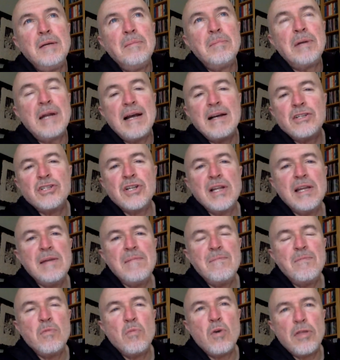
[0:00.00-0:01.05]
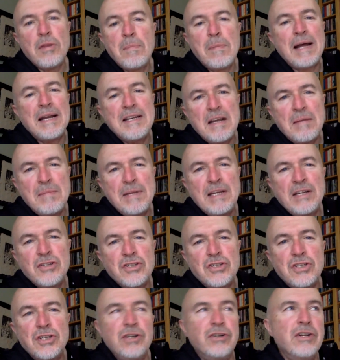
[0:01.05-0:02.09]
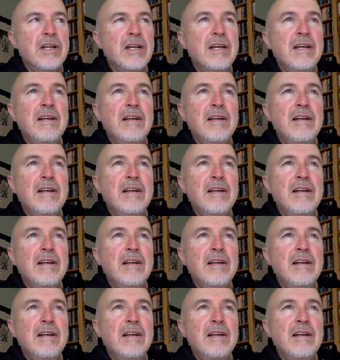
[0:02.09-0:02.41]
but actually what the pandemic has done